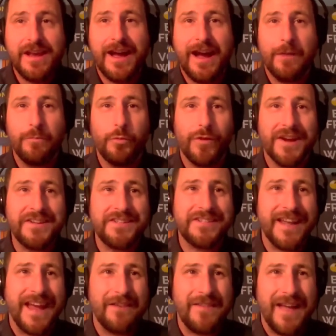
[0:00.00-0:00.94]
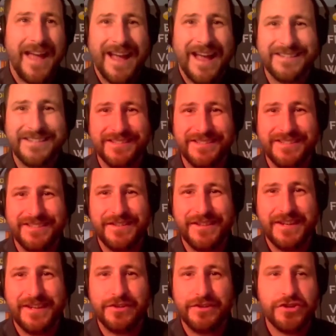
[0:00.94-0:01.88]
rights to have access to
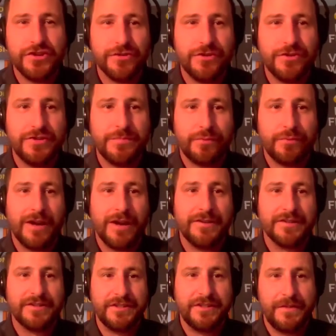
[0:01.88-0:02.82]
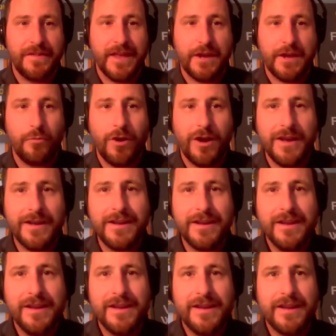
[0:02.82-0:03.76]
the insurance products that they want,
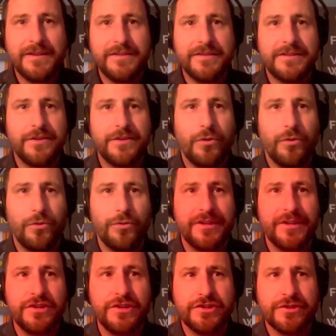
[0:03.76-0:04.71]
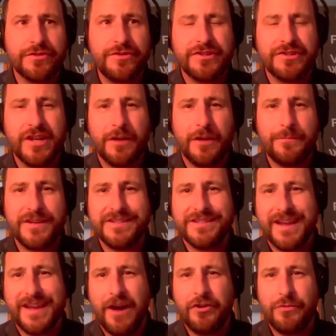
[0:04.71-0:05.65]
and to hold insurance
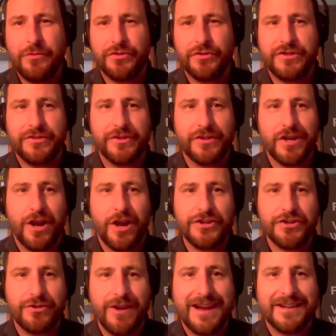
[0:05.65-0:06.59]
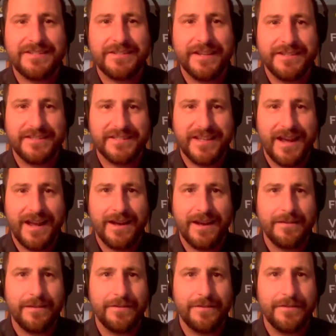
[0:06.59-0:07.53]
companies accountable to the contracts
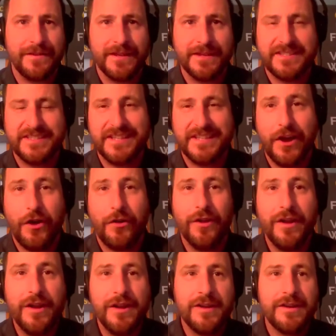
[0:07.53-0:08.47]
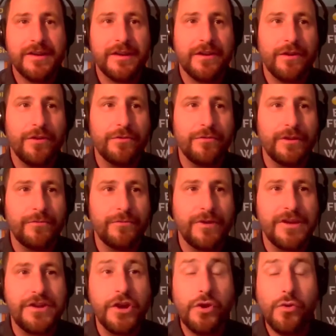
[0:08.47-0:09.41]
they sell. You know,
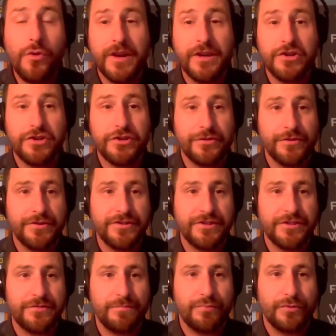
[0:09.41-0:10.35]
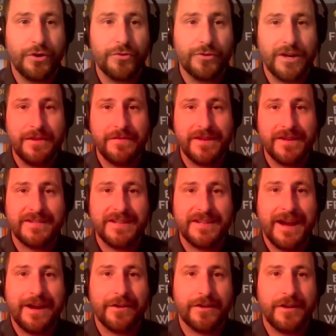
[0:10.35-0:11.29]
we know insurance is broken in the
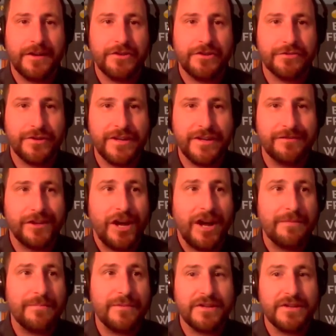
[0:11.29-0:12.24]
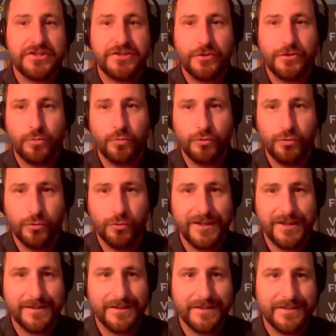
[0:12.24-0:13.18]
entire country. Lobbyists are
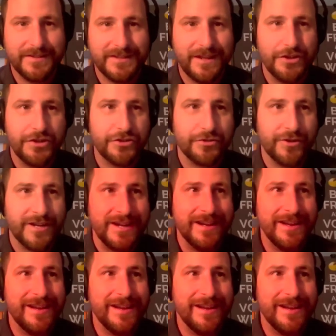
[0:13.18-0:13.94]
ruling this country.